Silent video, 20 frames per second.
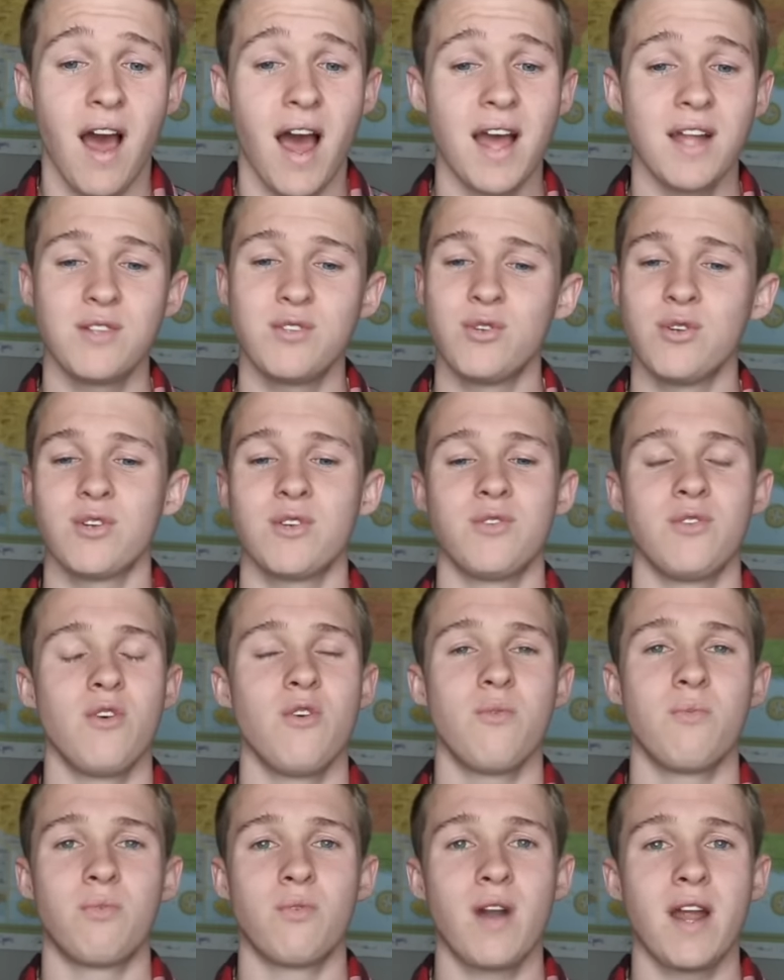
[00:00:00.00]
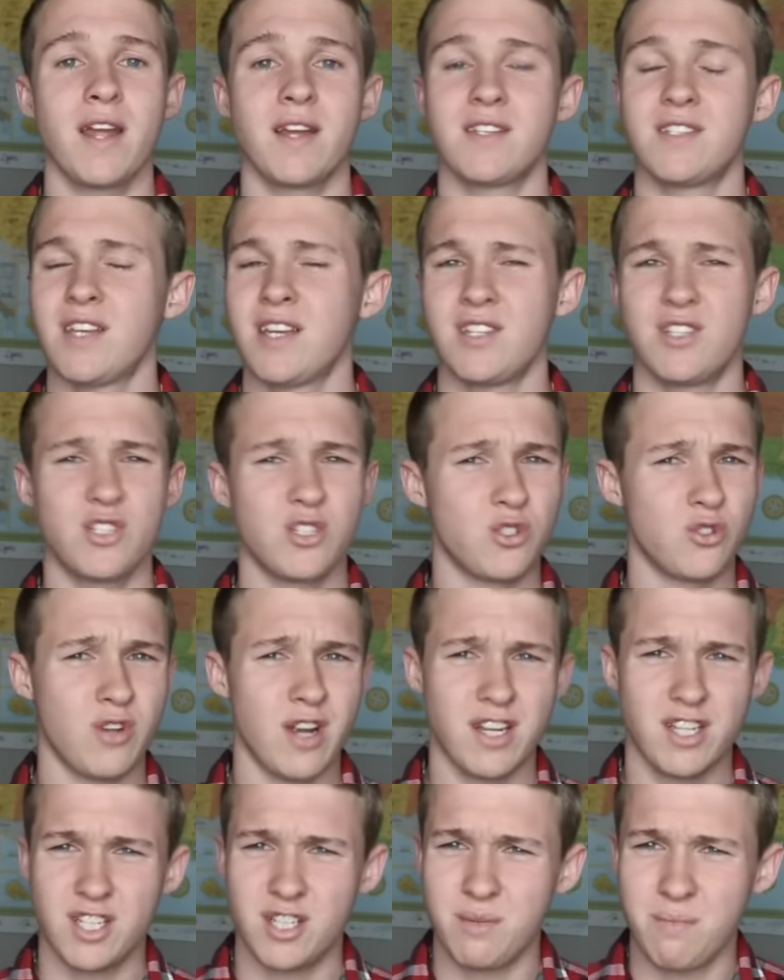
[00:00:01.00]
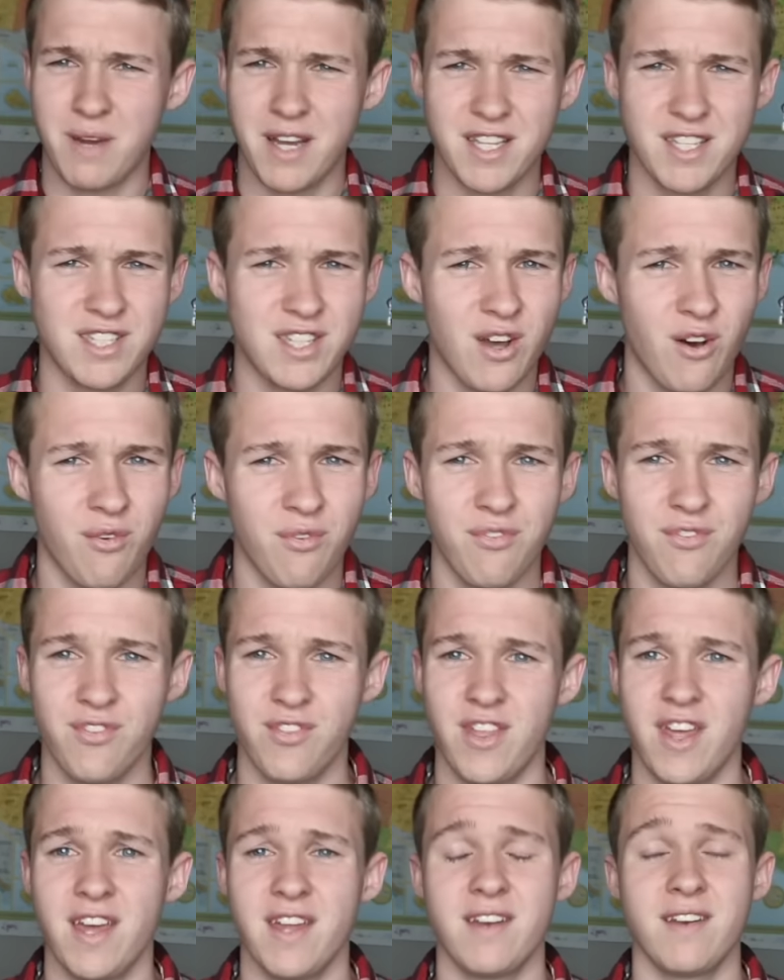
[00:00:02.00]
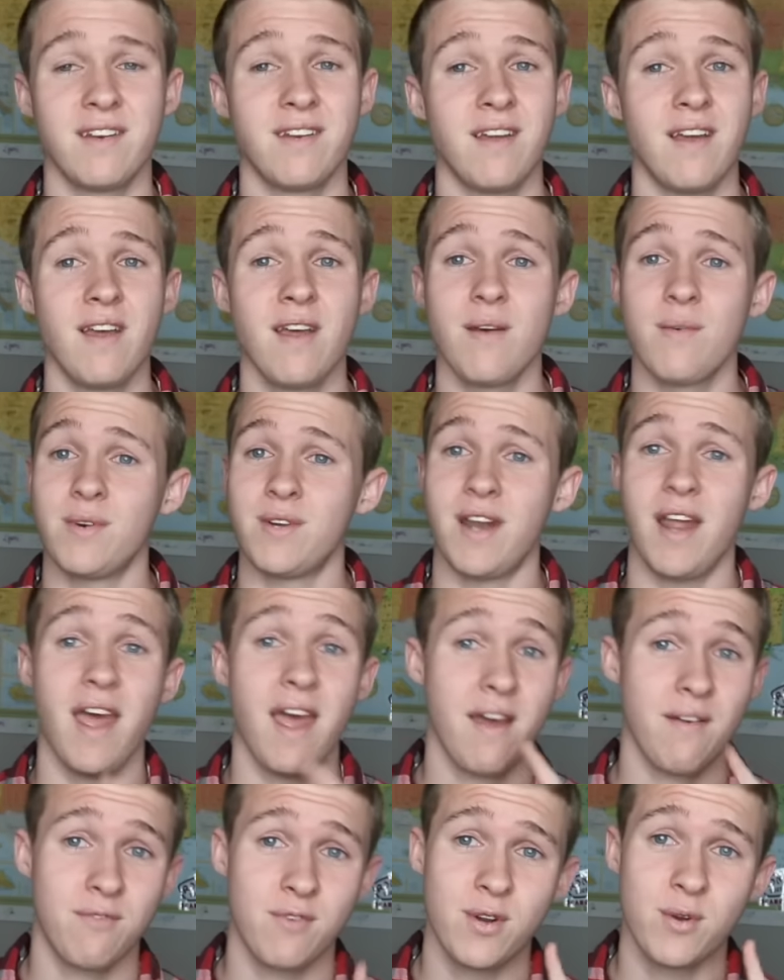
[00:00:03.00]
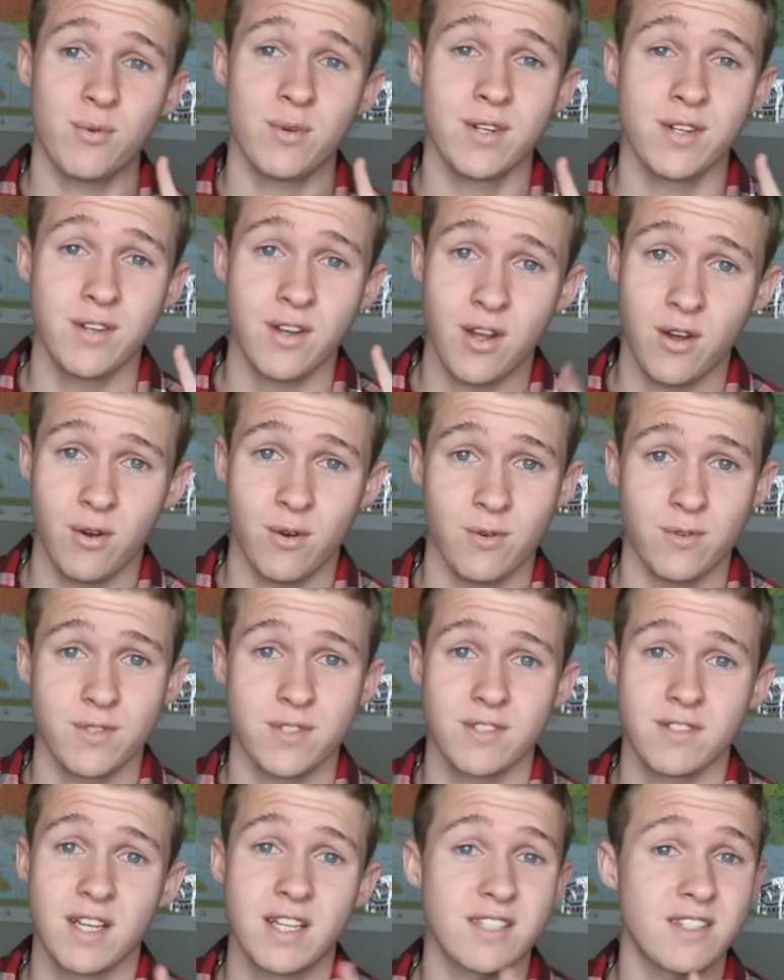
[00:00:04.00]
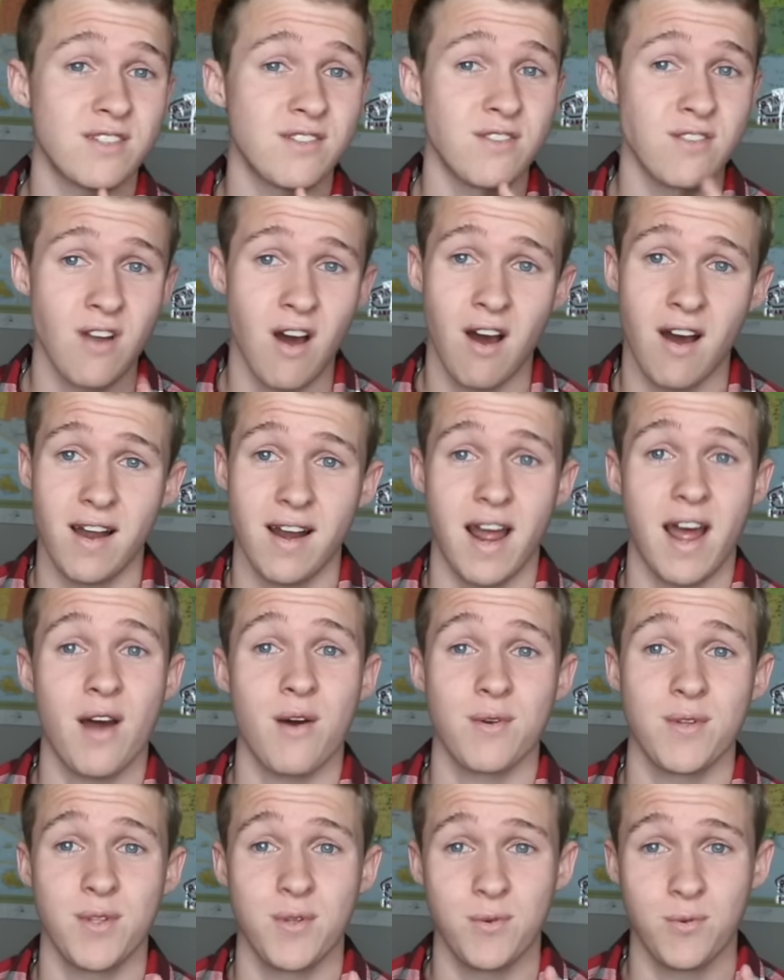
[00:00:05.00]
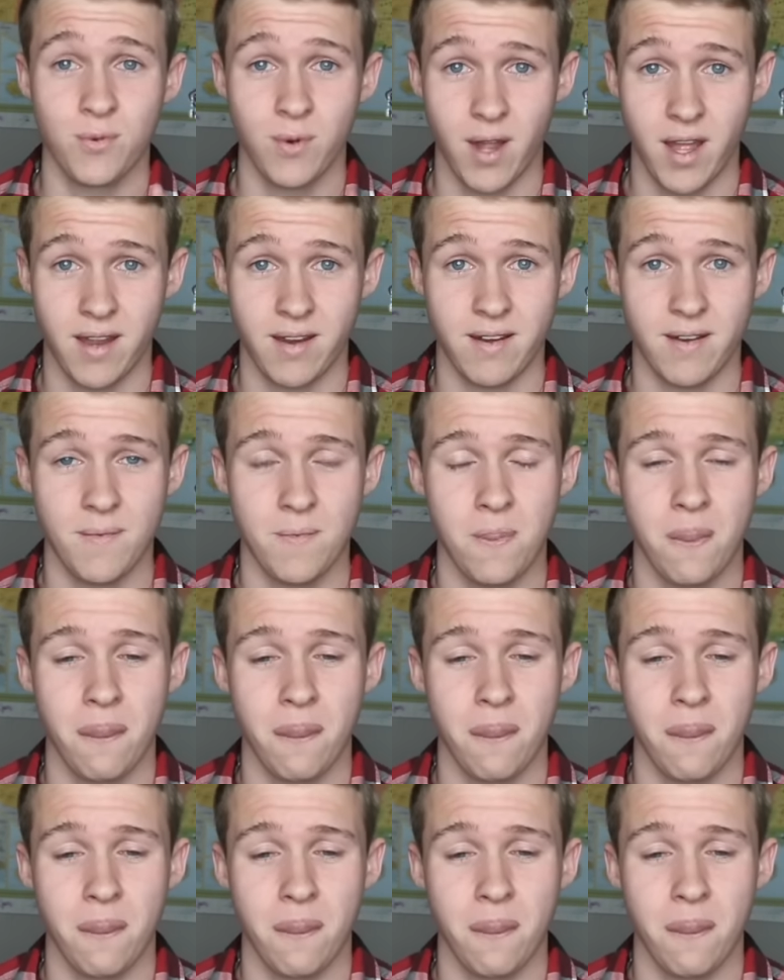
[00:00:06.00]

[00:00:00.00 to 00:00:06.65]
I took no breaks and stretched myself thin, but everyone knows that's not how you win.